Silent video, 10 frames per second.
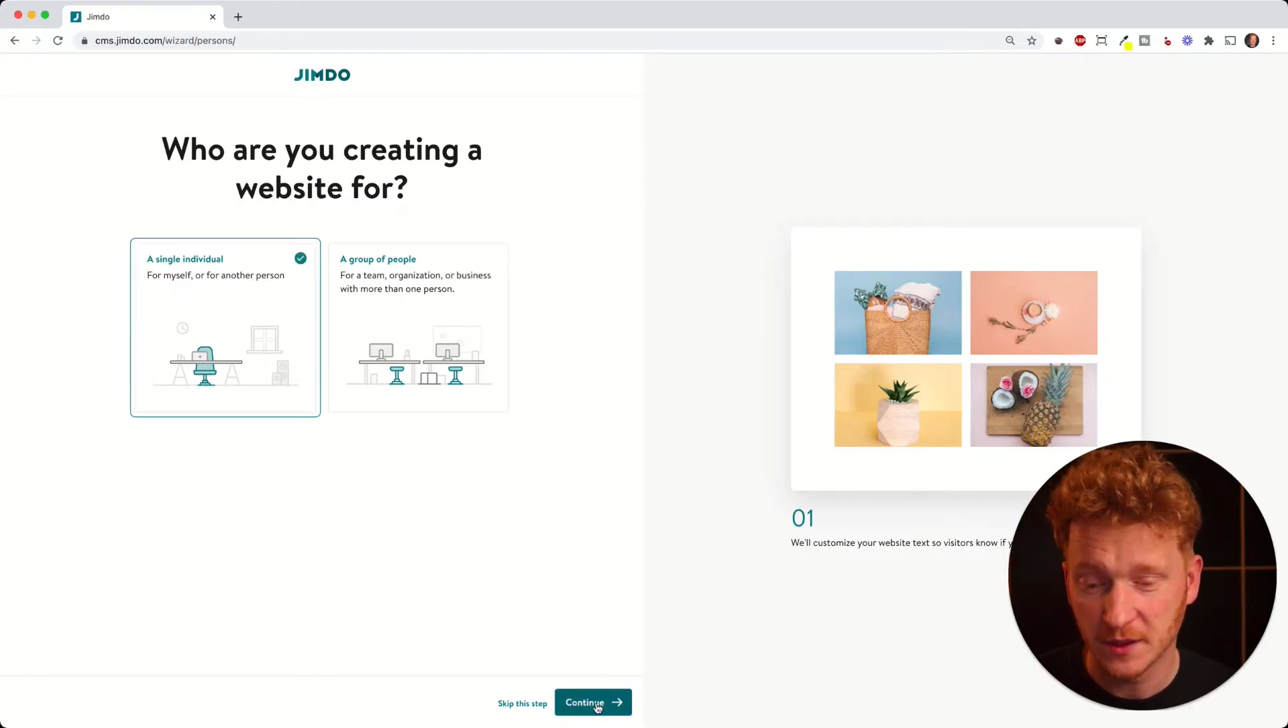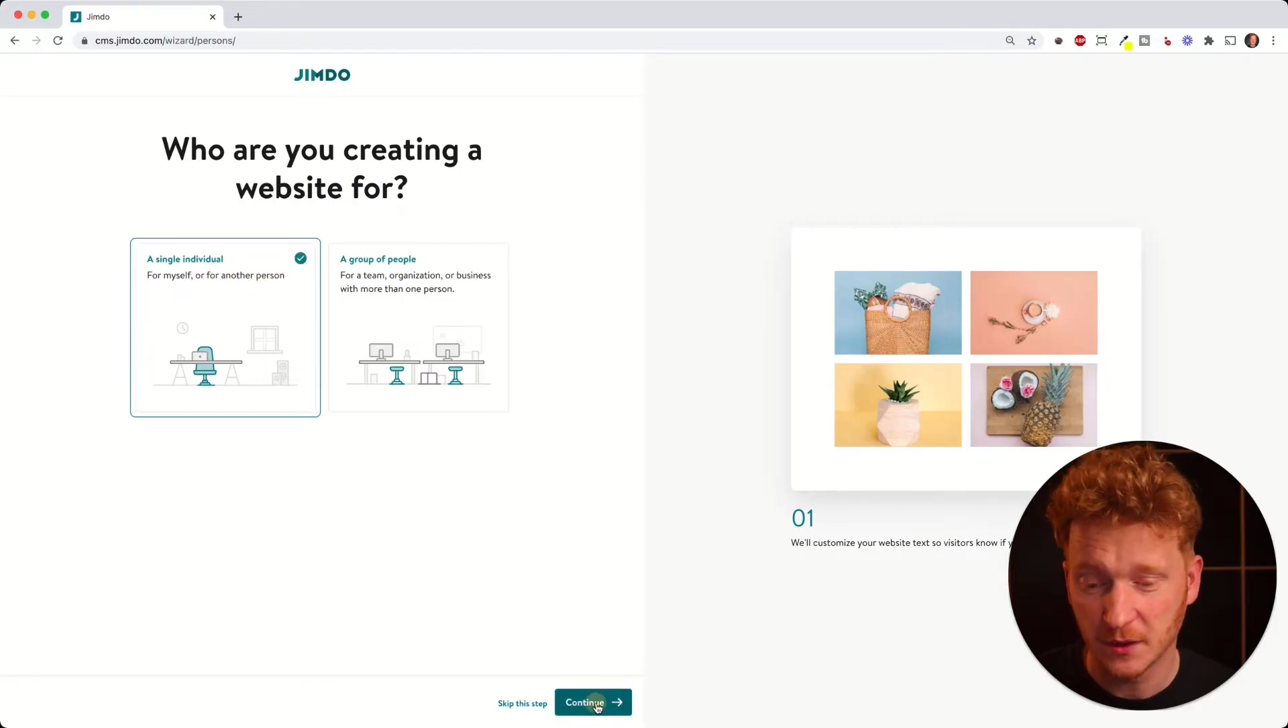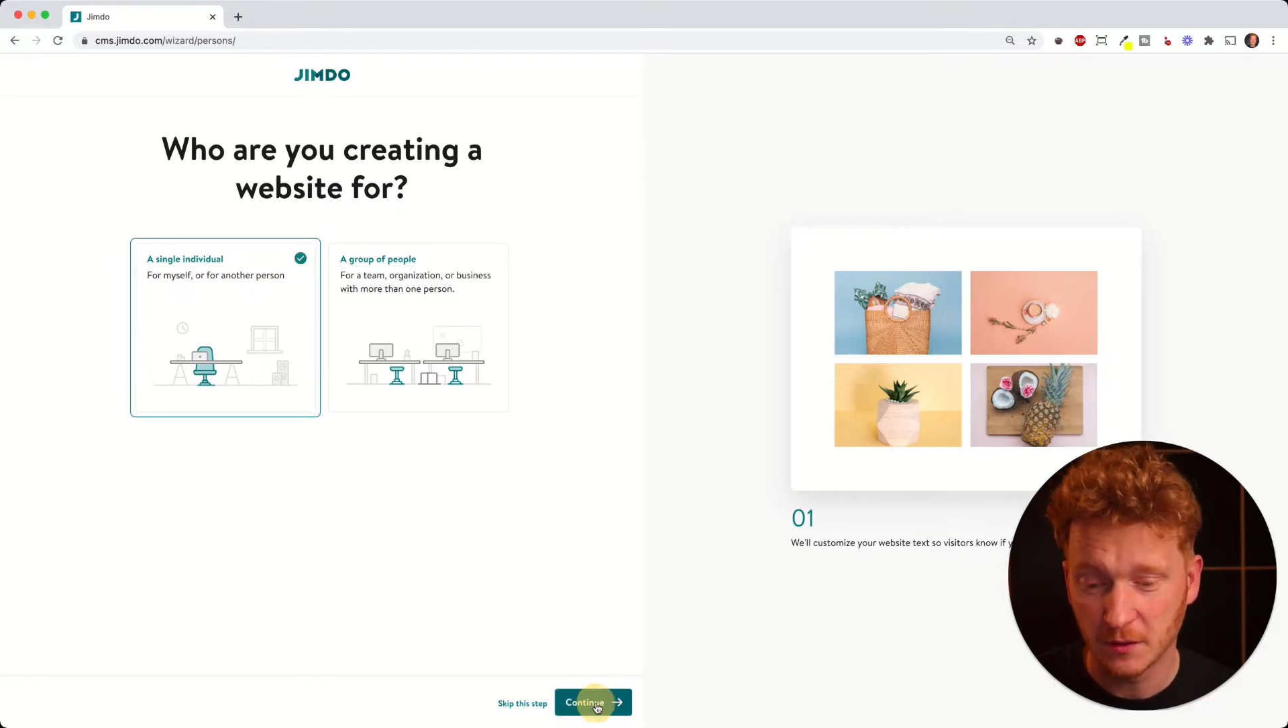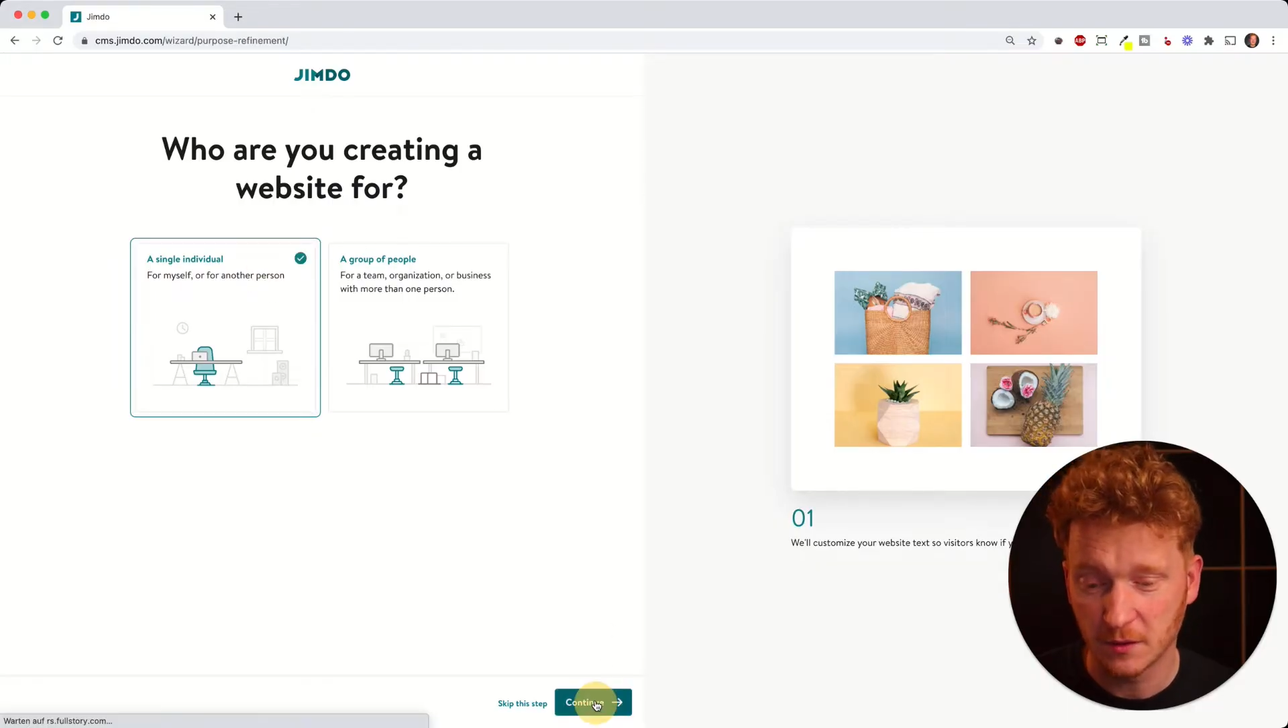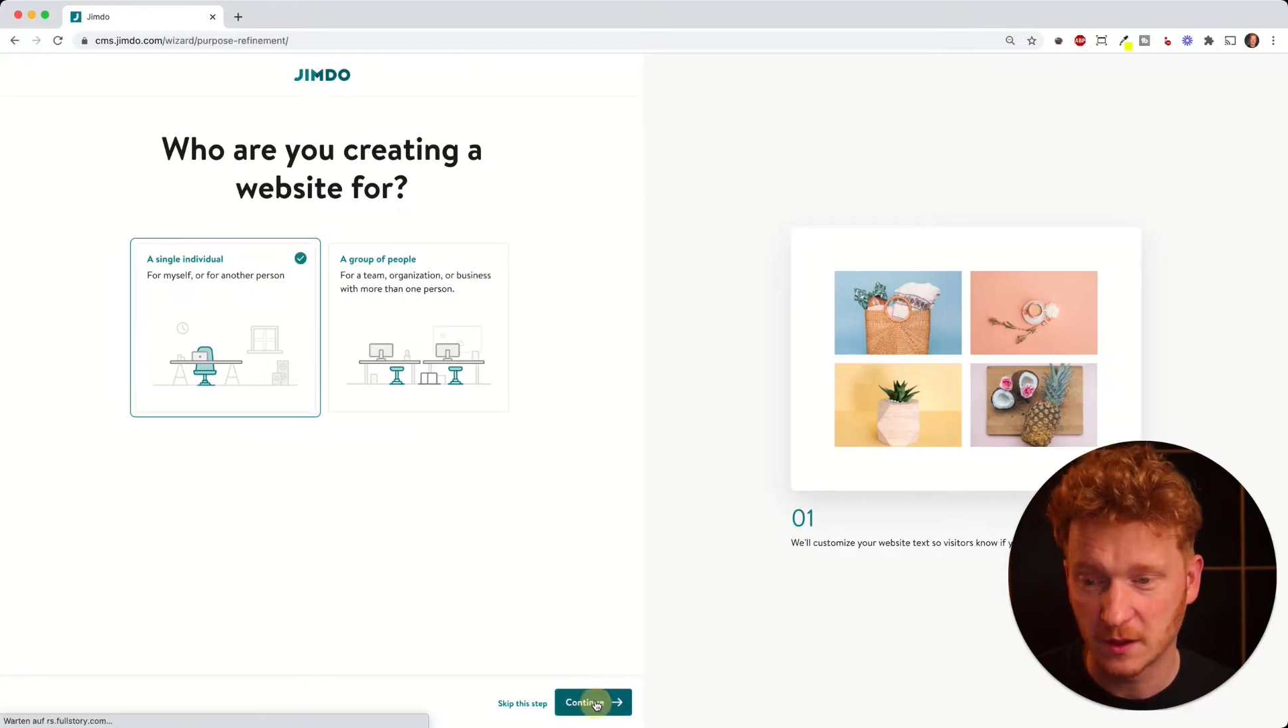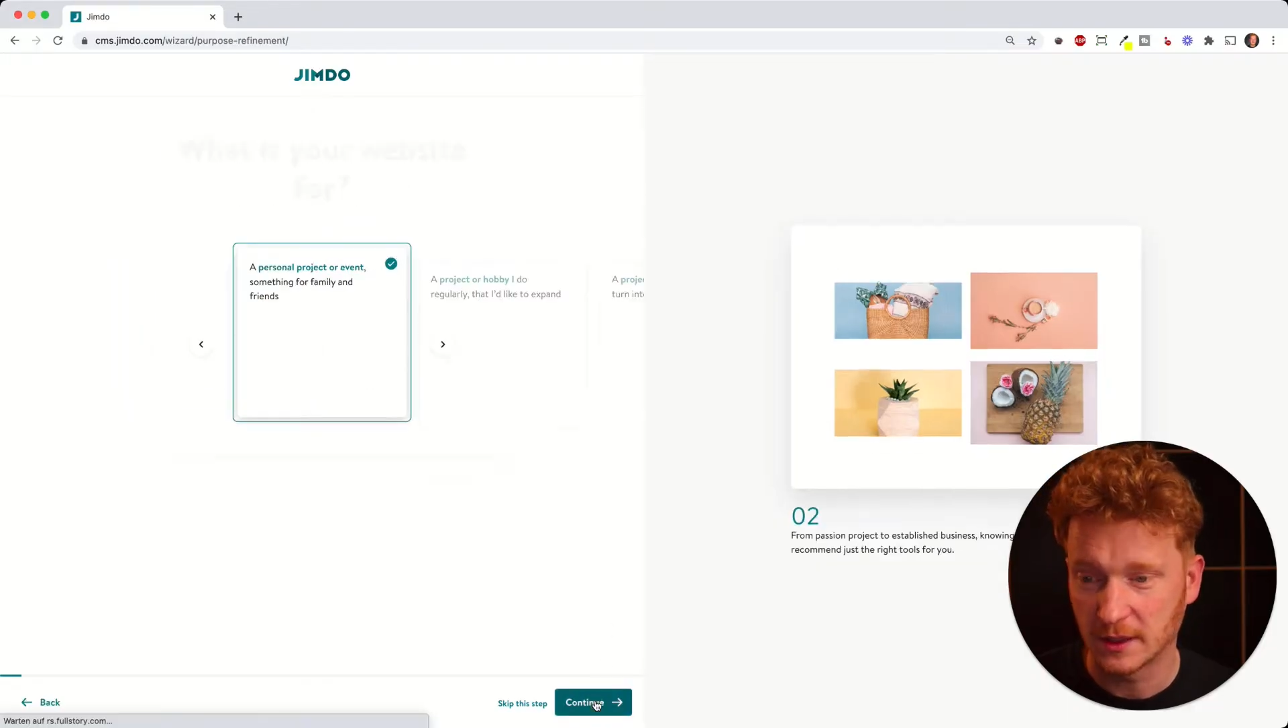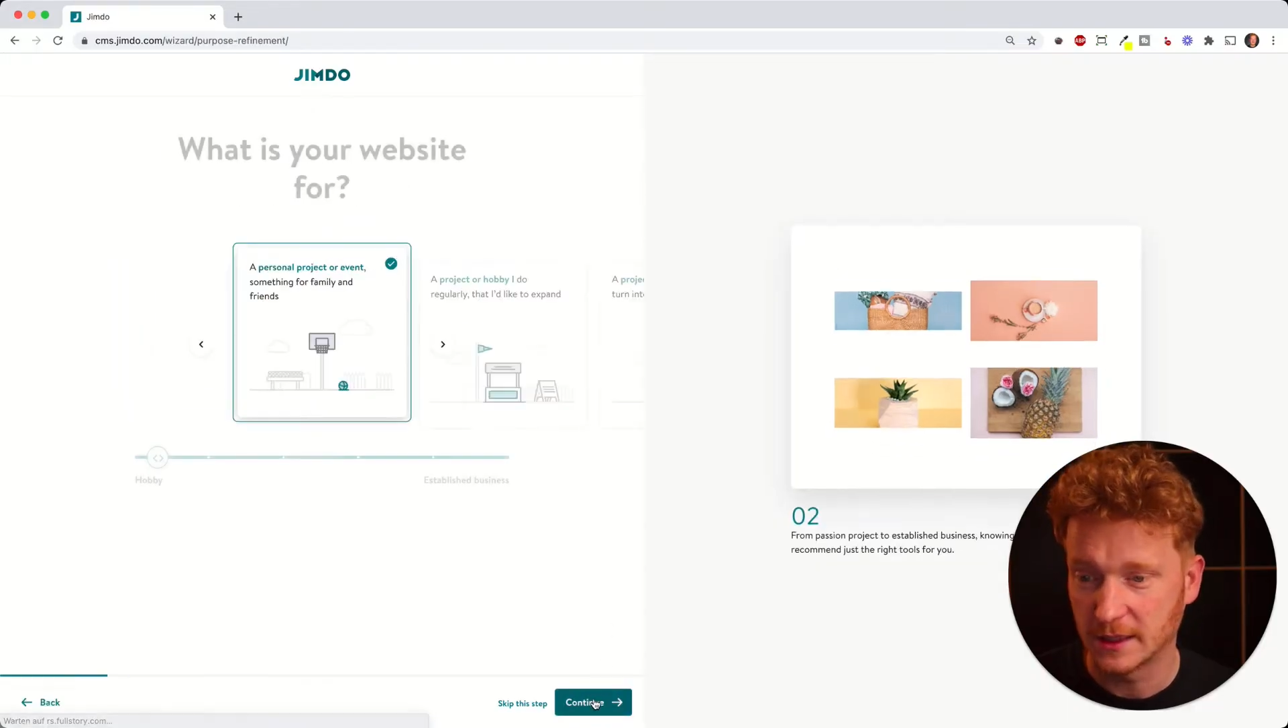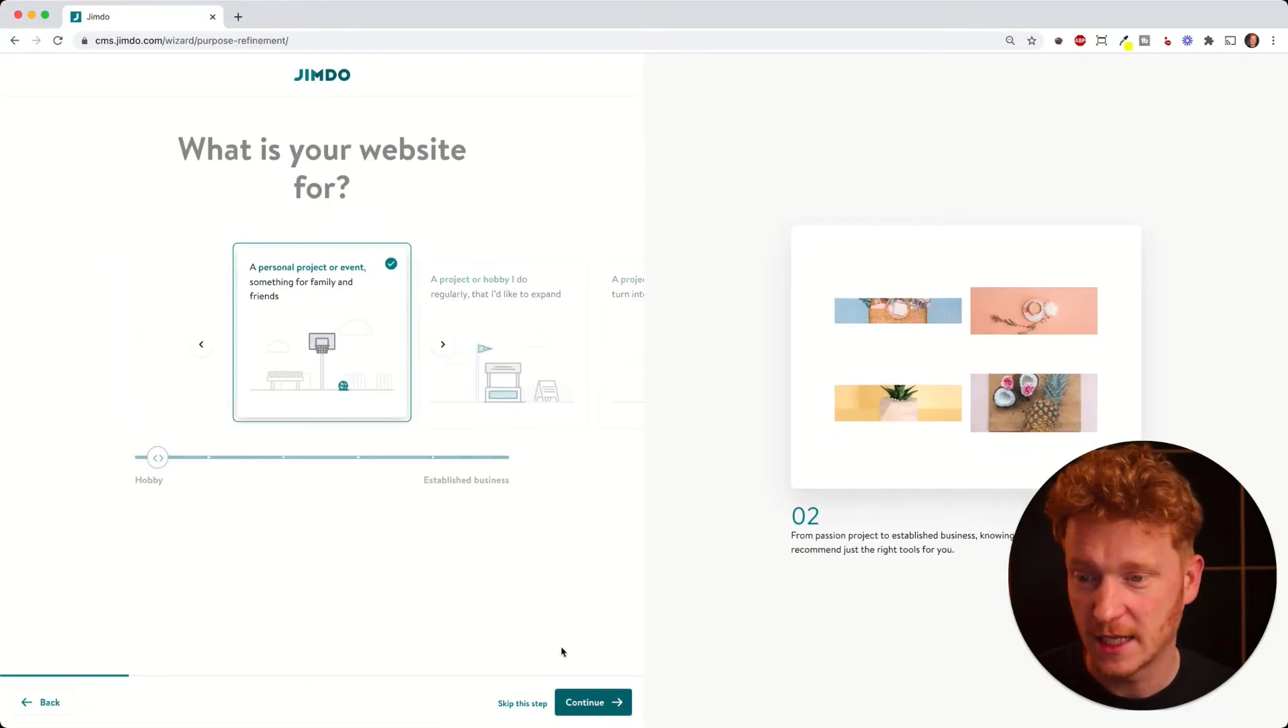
so click